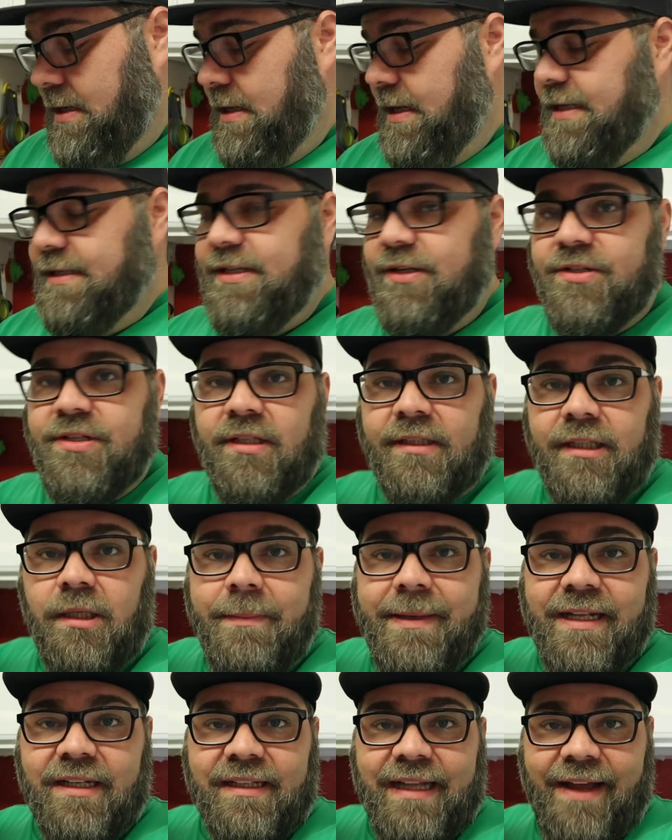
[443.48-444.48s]
is there's a little
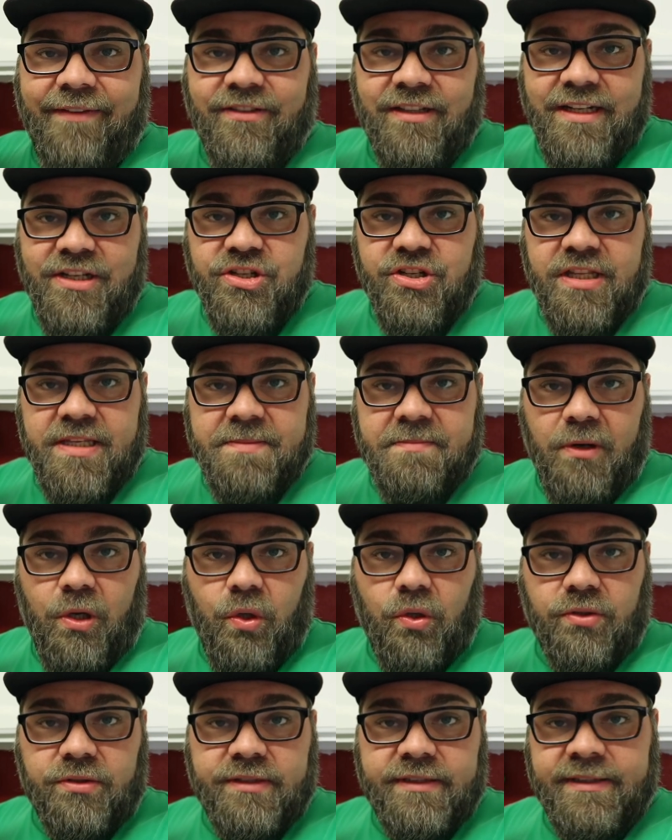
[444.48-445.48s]
bit left in each of these
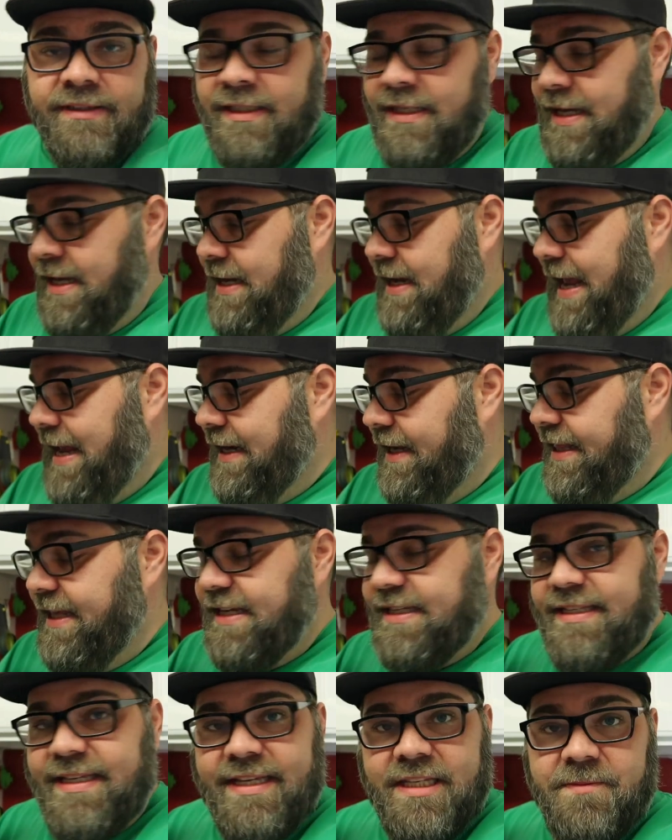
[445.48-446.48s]
bowls. And
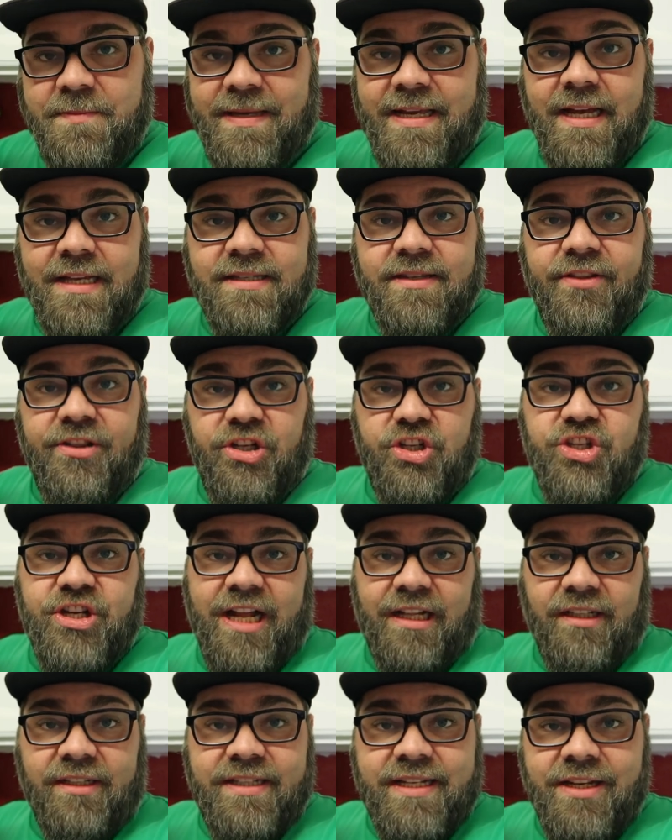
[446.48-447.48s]
this is because of the
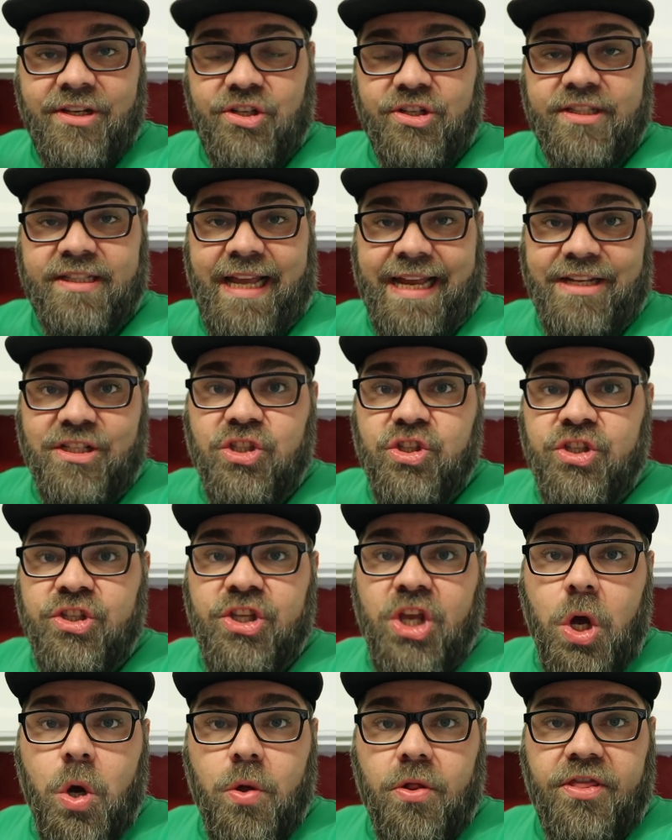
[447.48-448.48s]
gelatin just like
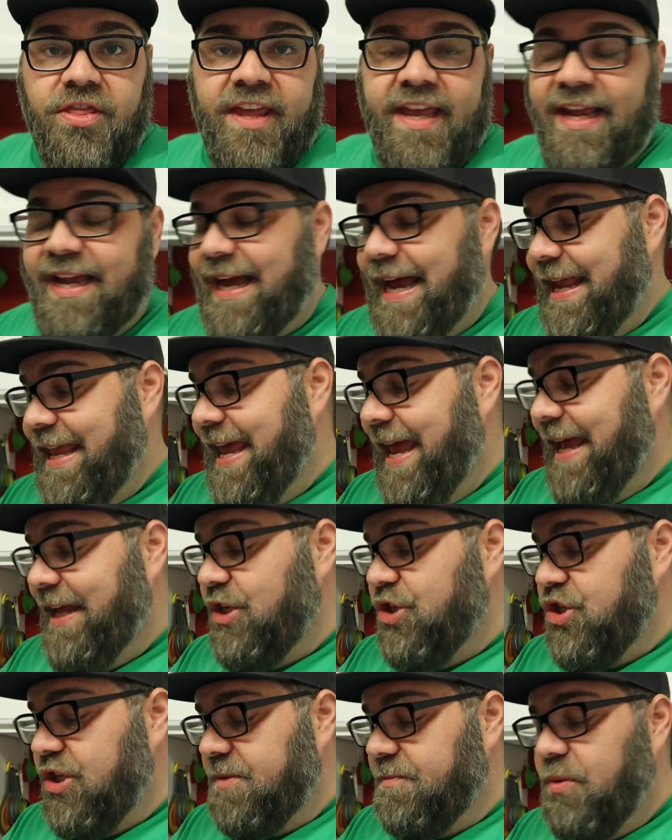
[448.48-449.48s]
so thick. I
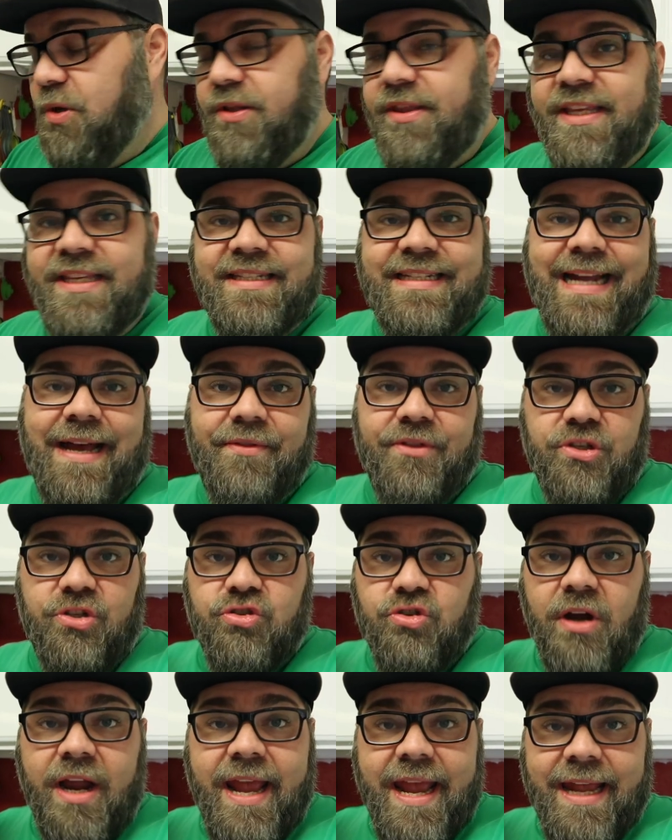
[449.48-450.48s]
can't just put this down the
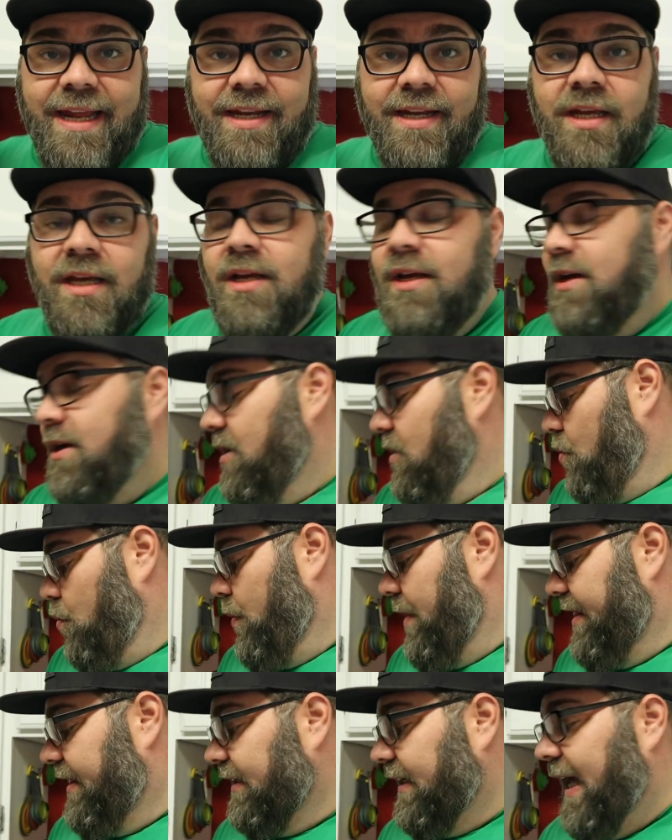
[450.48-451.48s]
drain
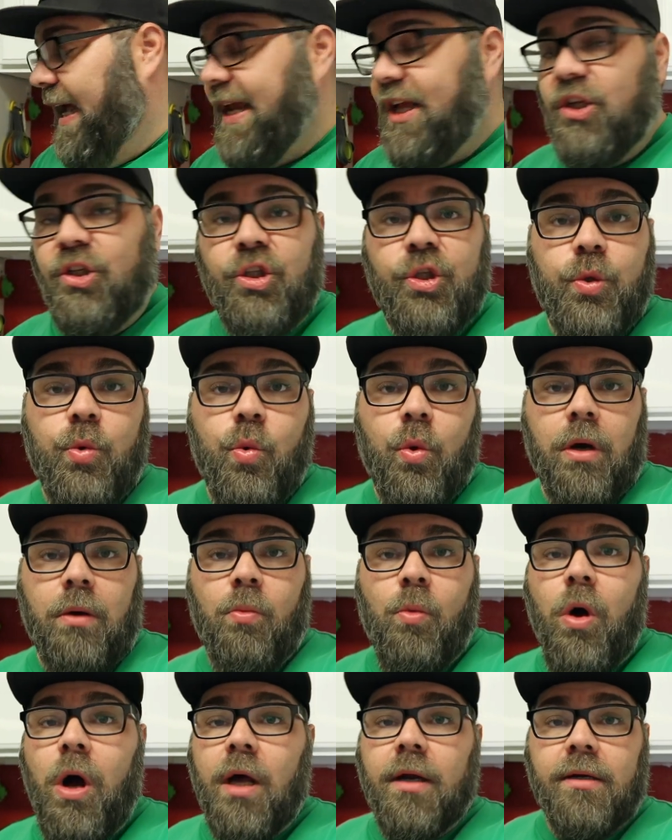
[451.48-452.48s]
with like
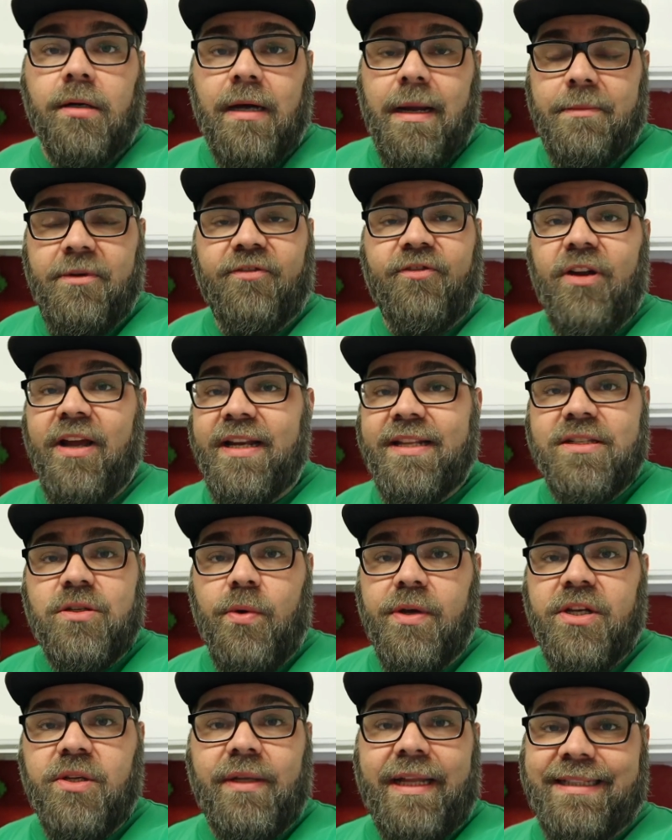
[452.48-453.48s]
lukewarm water. I'm afraid it's
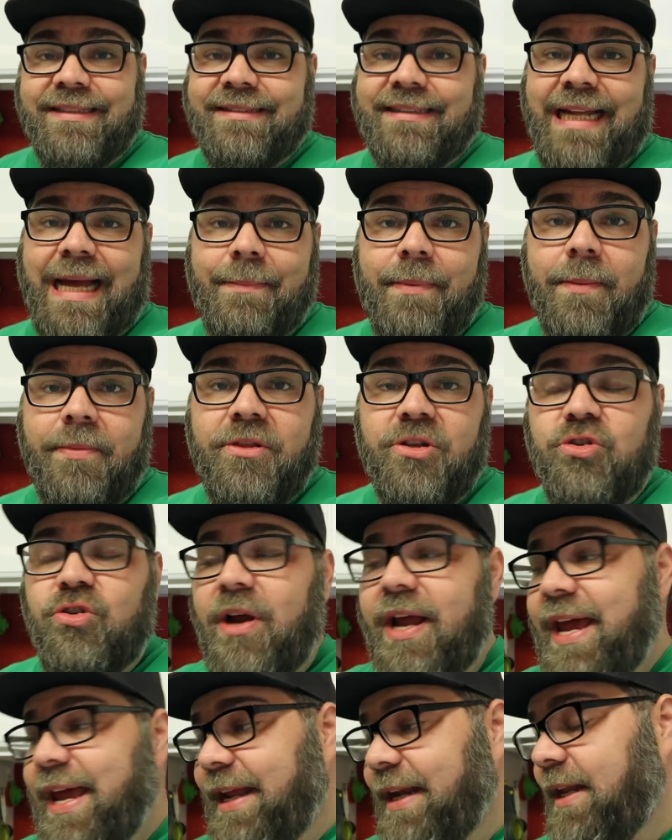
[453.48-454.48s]
going to like stop up the
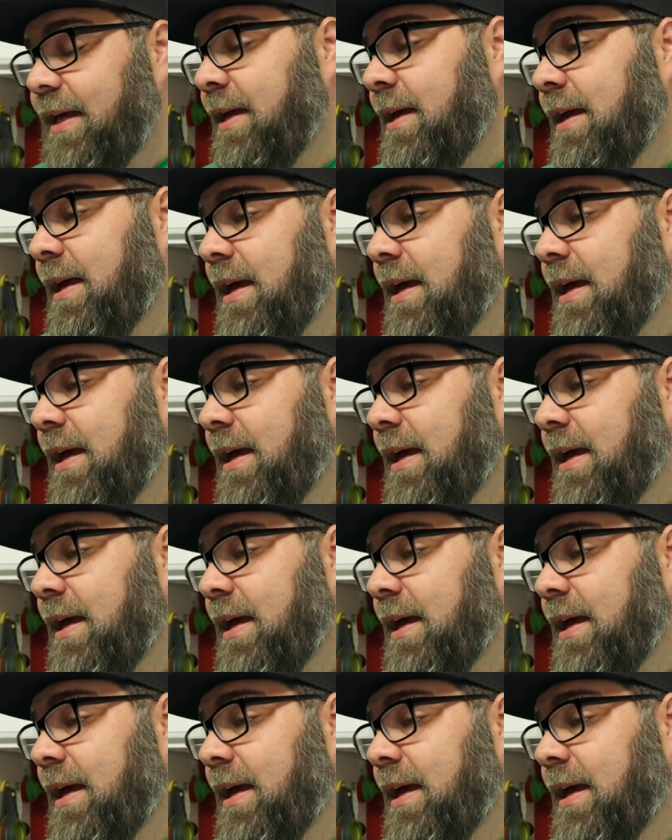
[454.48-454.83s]
drain.